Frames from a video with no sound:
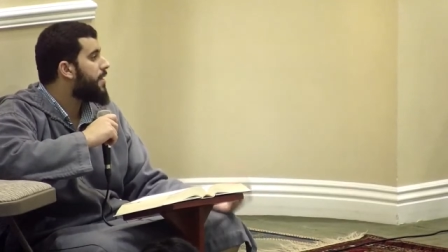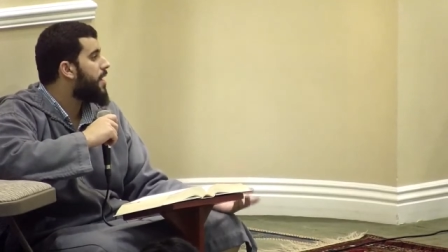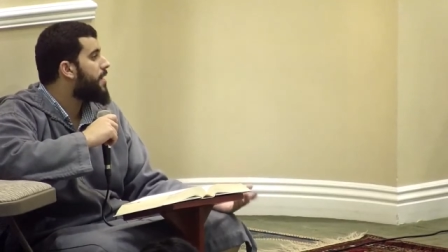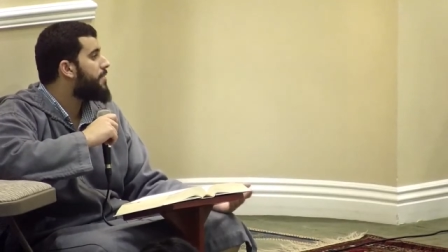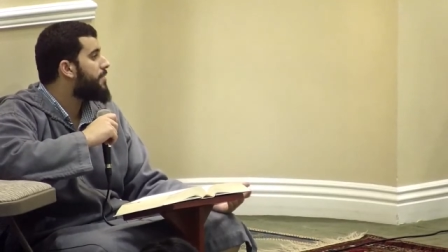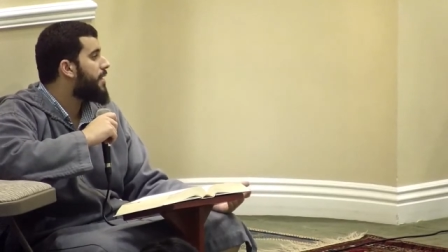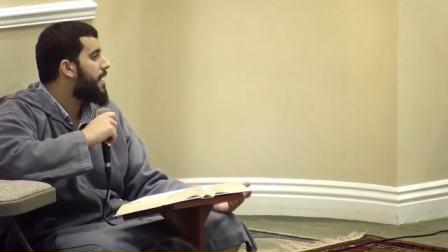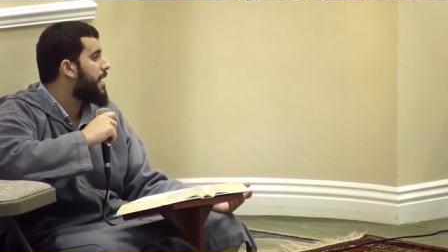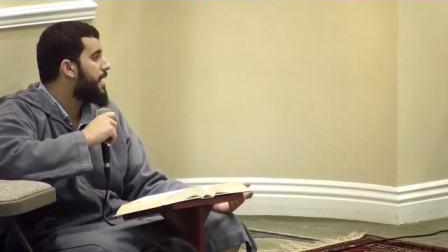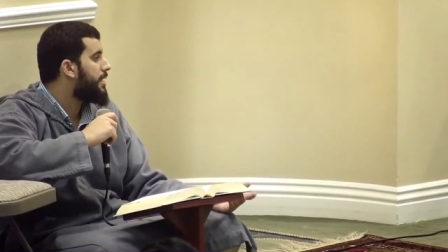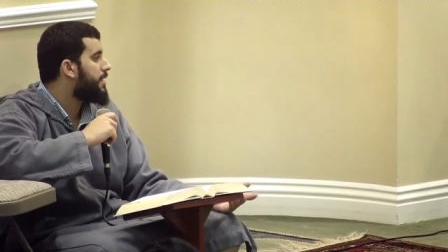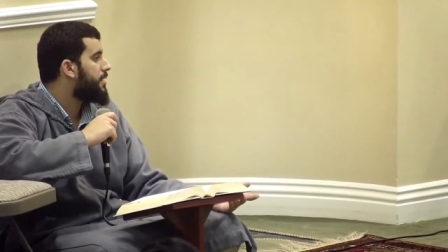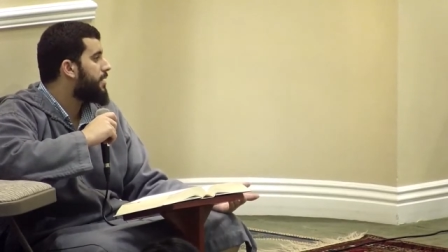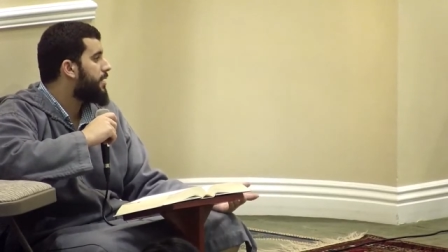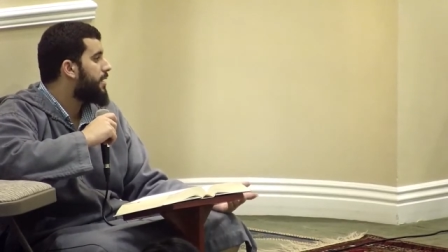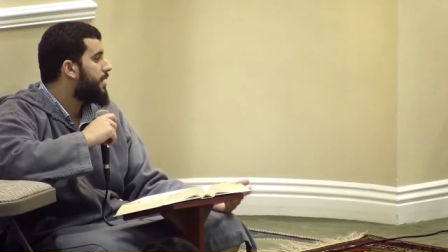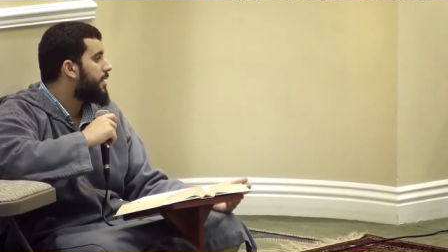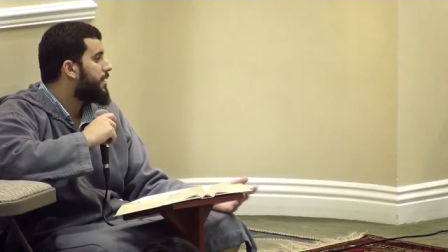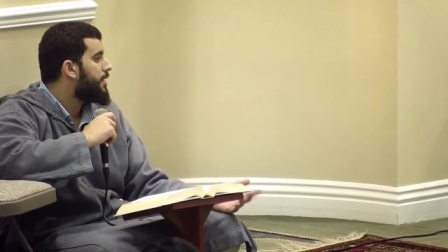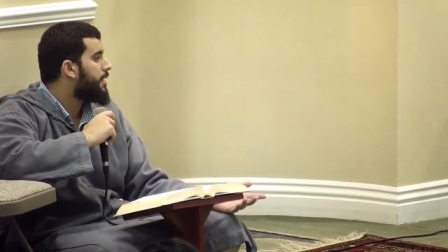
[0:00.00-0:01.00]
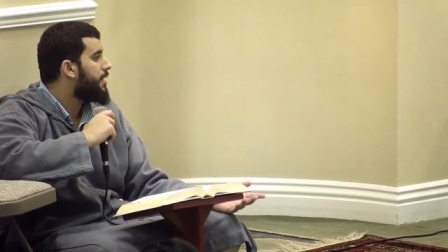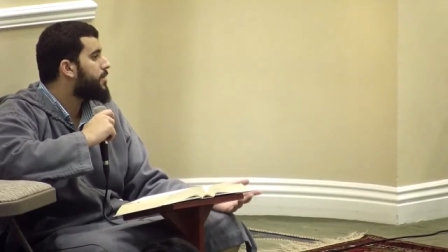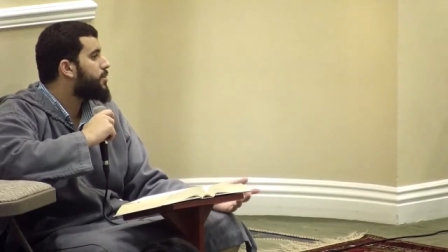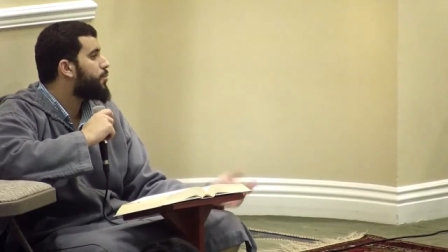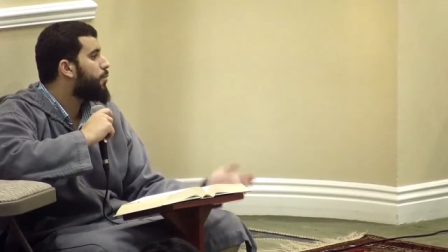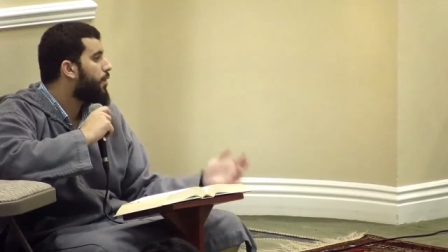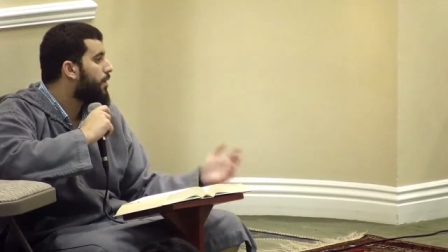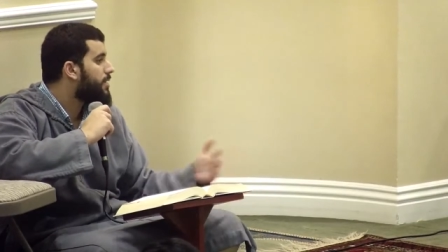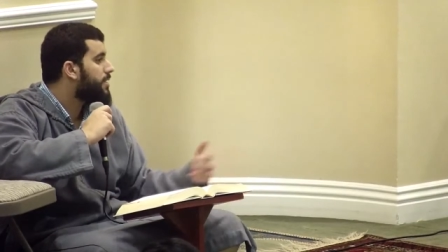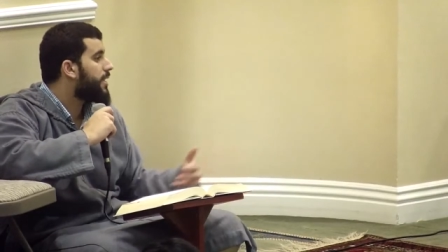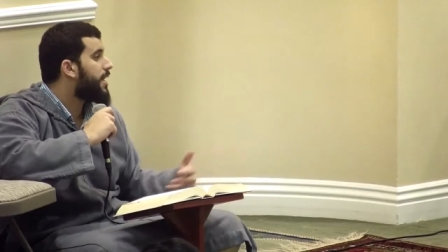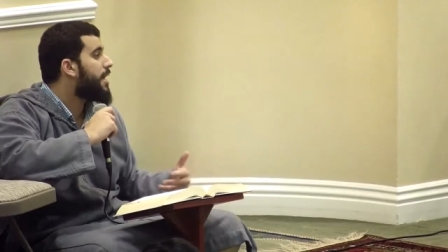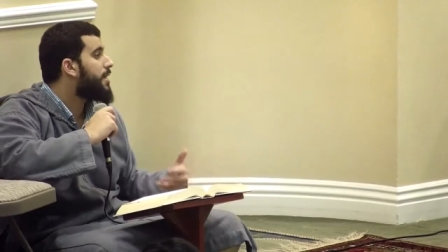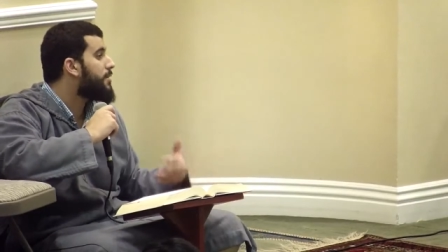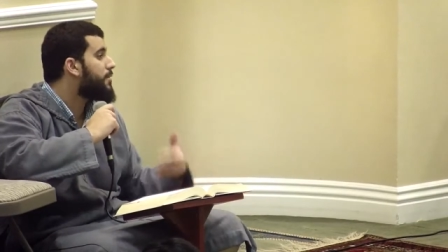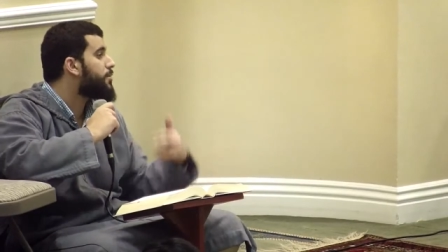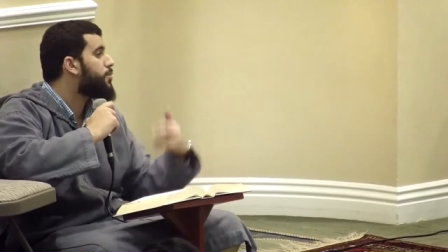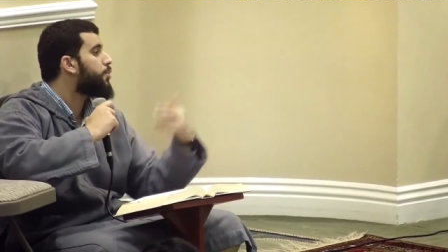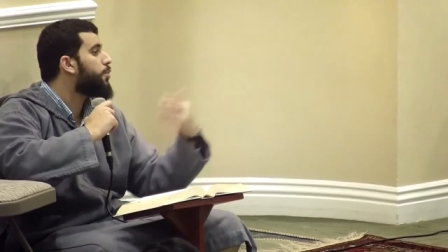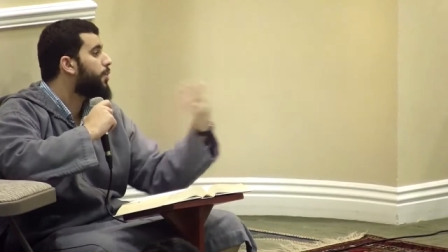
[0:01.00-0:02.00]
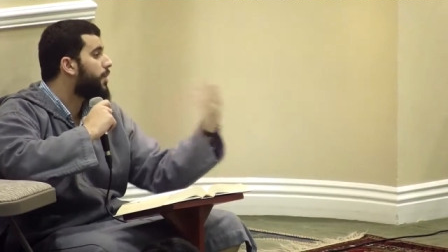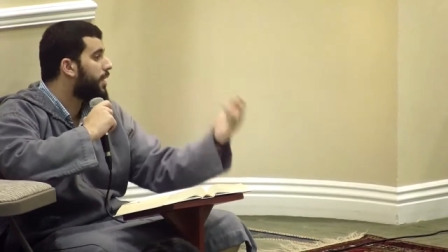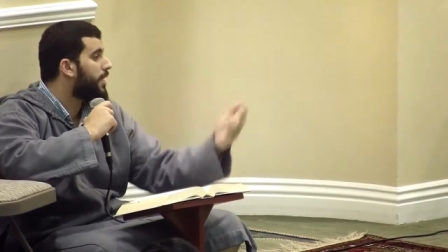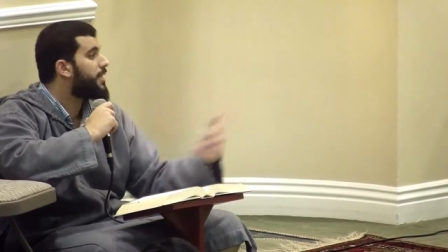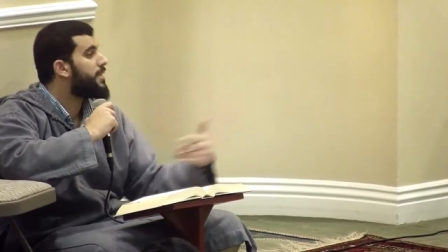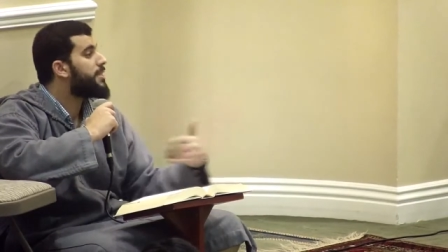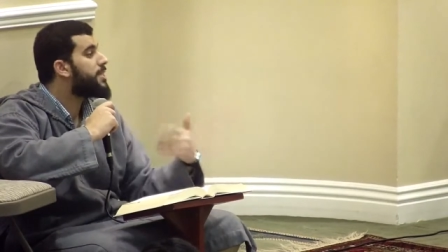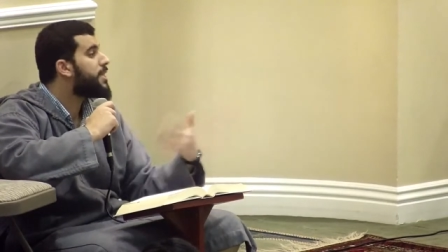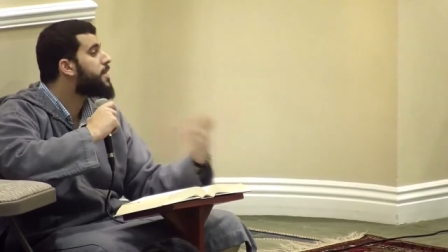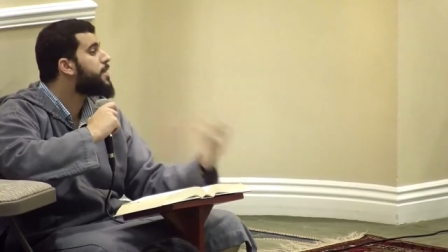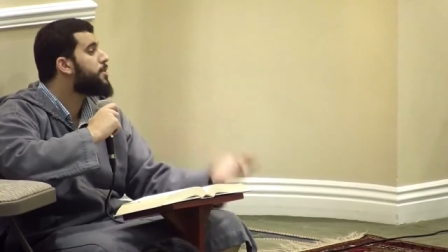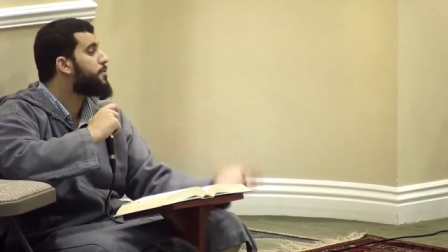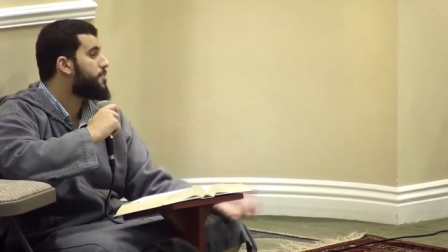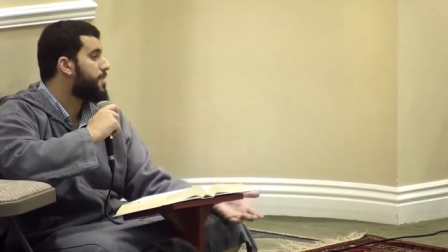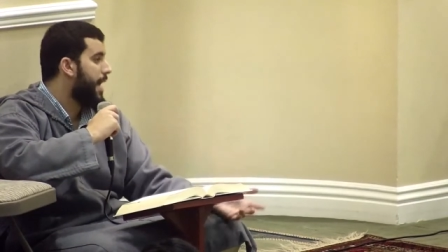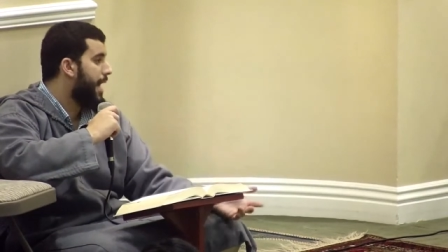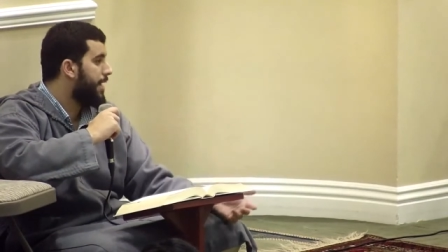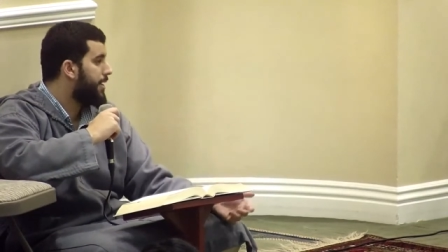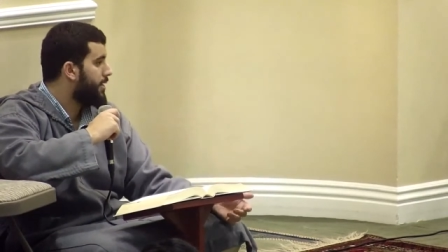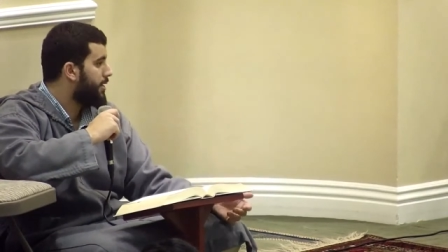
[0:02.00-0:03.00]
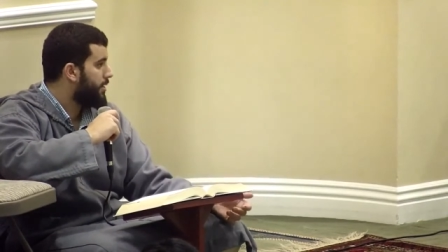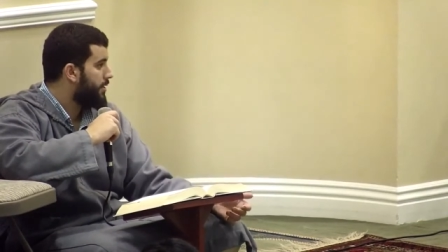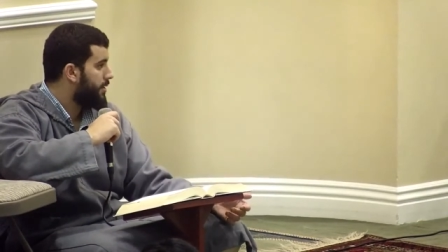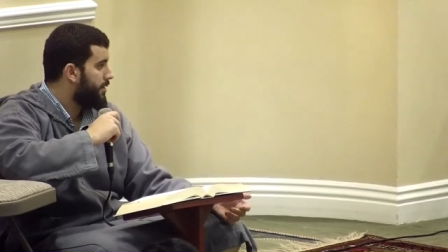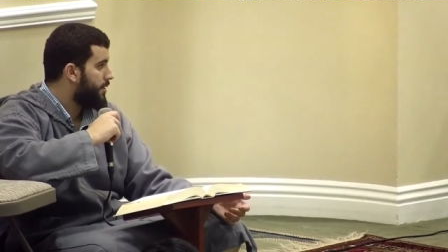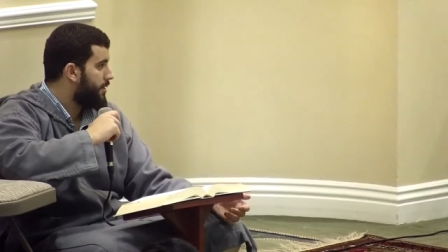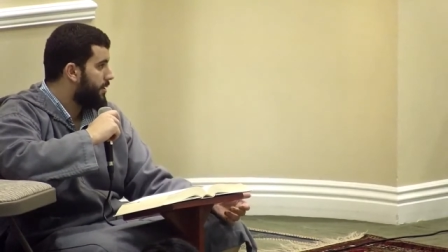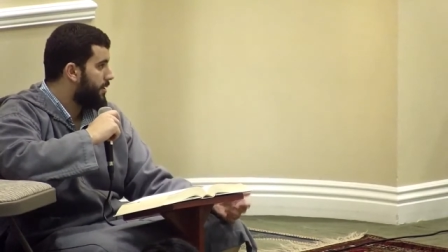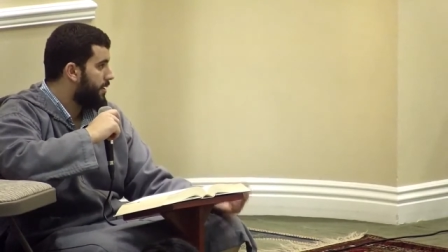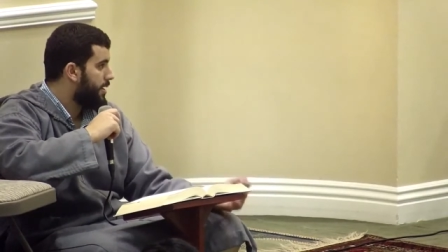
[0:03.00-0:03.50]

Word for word: And on the other hand, let us work together to continue that